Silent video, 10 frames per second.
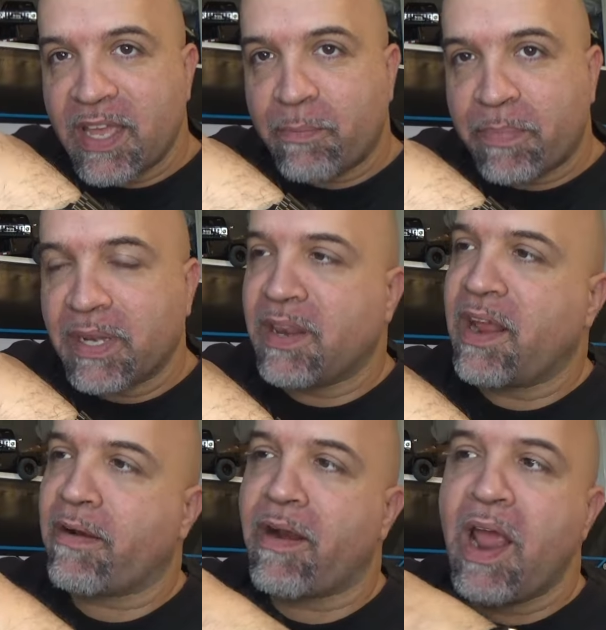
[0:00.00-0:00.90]
up in
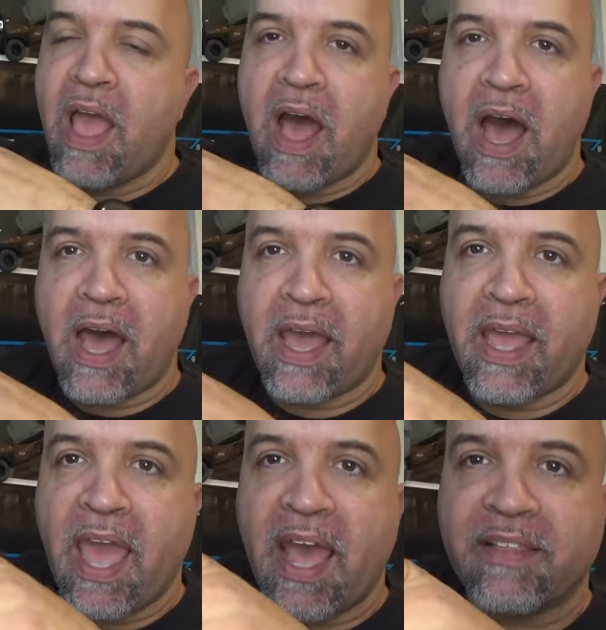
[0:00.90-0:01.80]
there, I
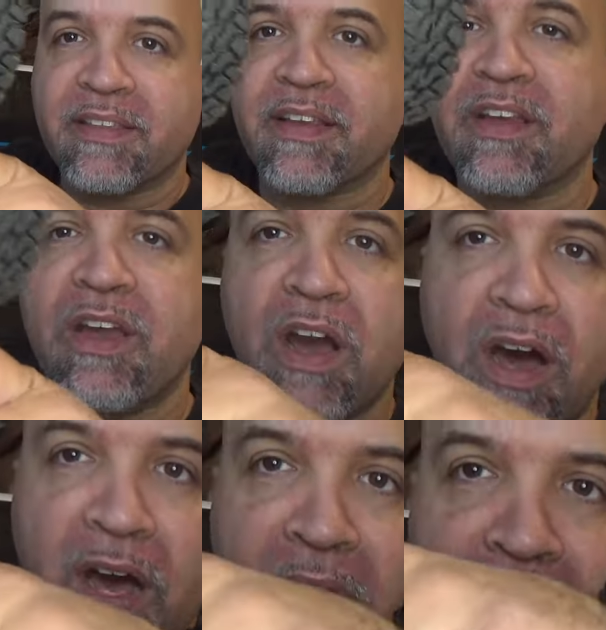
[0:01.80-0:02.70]
had to
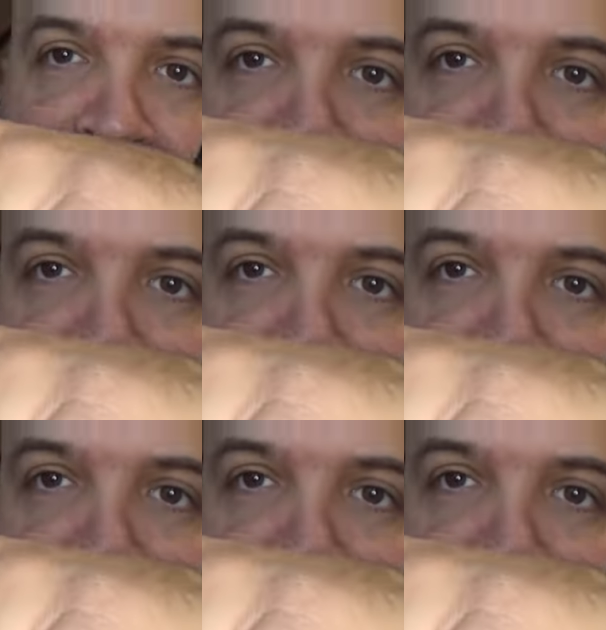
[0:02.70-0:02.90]
cut,